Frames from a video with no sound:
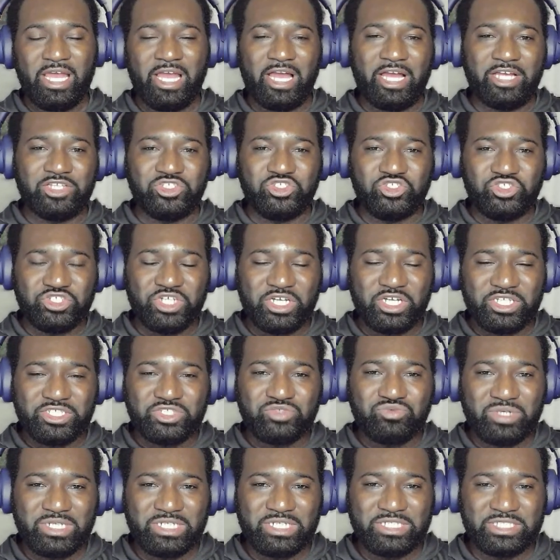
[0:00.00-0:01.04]
I
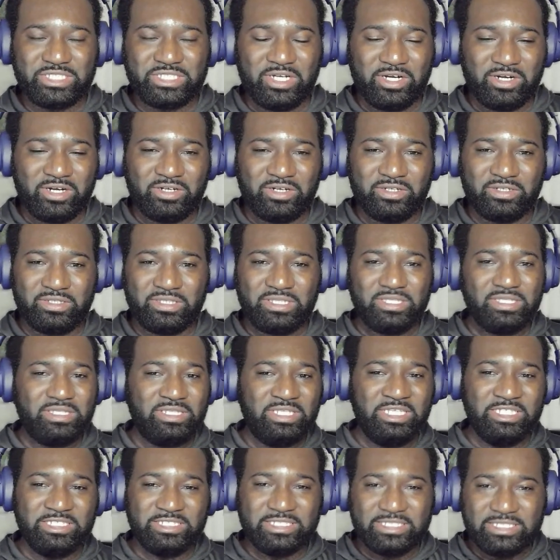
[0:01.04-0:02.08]
just want to start
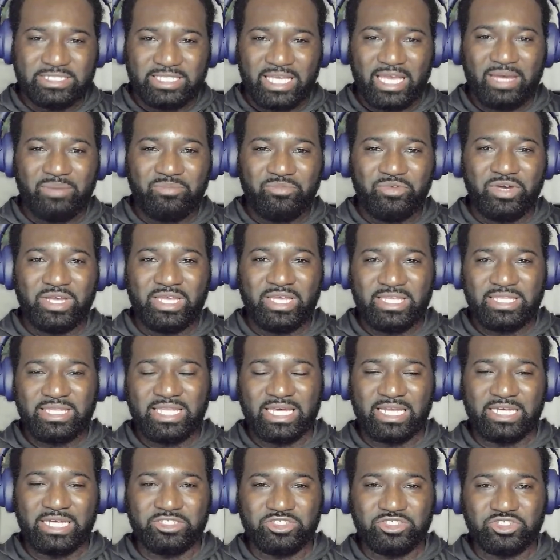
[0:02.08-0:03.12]
the same way
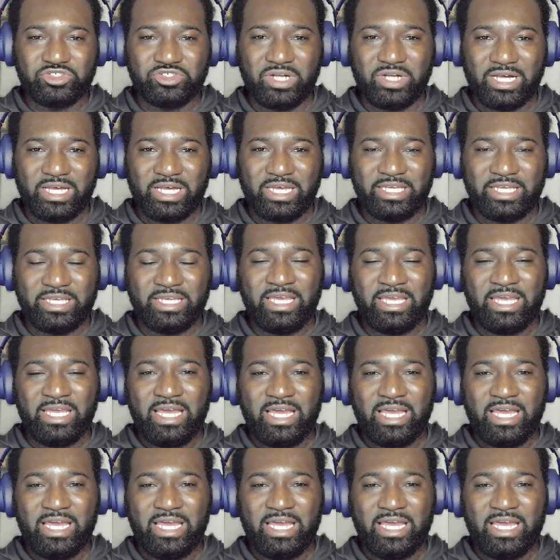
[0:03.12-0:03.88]
that I try